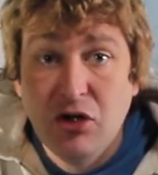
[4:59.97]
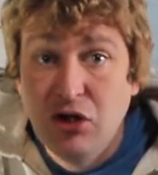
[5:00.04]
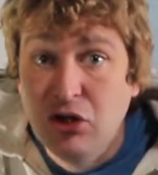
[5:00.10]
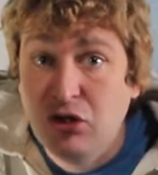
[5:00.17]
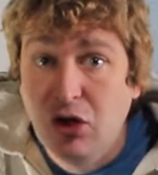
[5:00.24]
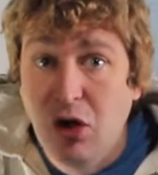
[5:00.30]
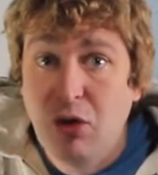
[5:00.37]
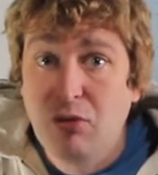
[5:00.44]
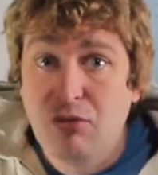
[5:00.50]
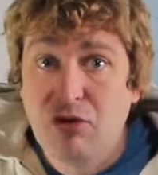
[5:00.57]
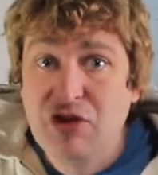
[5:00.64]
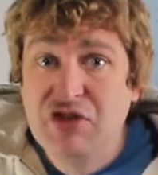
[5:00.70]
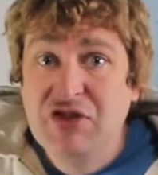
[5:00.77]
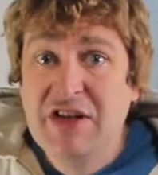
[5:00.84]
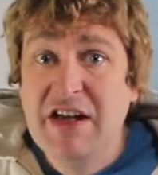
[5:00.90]
You don't
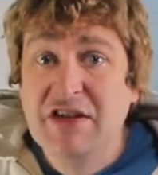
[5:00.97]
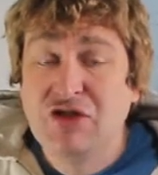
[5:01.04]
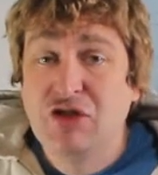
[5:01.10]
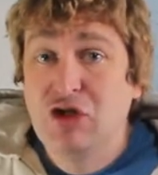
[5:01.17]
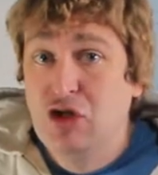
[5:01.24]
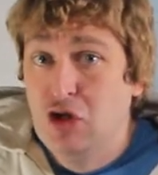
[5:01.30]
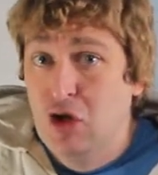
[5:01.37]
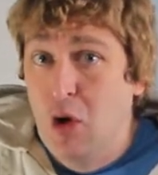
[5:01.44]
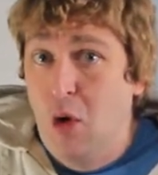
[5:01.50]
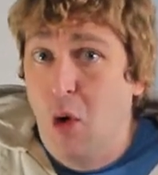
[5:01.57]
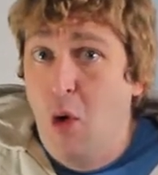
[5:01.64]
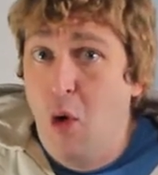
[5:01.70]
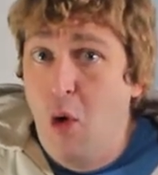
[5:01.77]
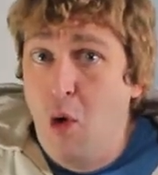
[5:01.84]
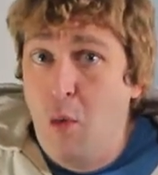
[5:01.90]
resist, you don't
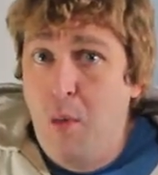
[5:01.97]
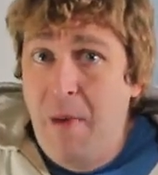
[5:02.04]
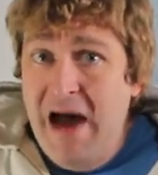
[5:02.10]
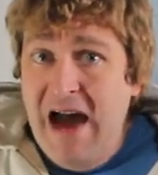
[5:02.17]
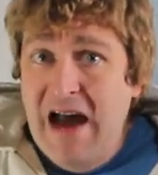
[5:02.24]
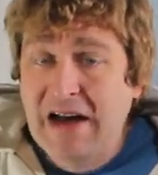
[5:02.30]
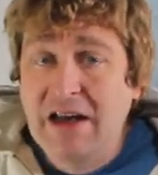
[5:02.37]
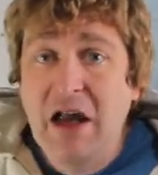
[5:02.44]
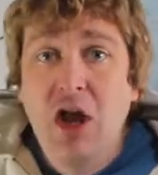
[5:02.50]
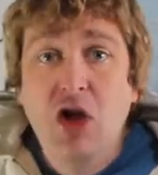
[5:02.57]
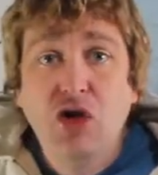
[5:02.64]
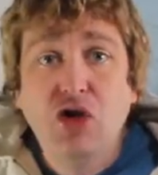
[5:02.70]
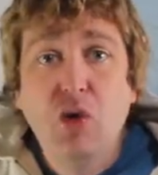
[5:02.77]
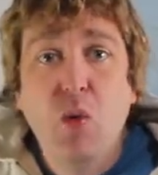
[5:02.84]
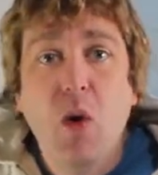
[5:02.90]
hold back.
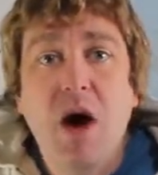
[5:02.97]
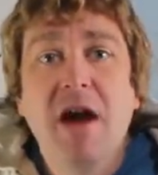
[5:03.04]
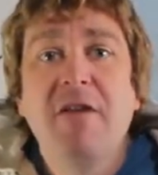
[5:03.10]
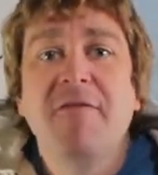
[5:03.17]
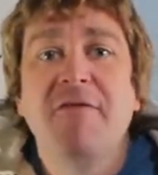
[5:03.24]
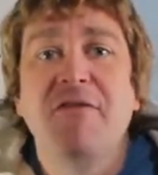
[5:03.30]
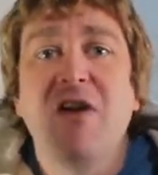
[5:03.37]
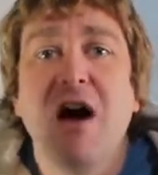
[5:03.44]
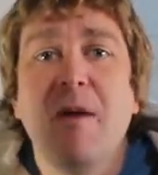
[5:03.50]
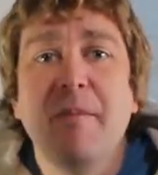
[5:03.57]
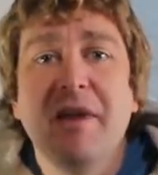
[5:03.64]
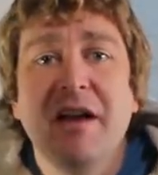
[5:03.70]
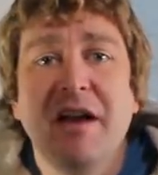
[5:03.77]
You want to vomit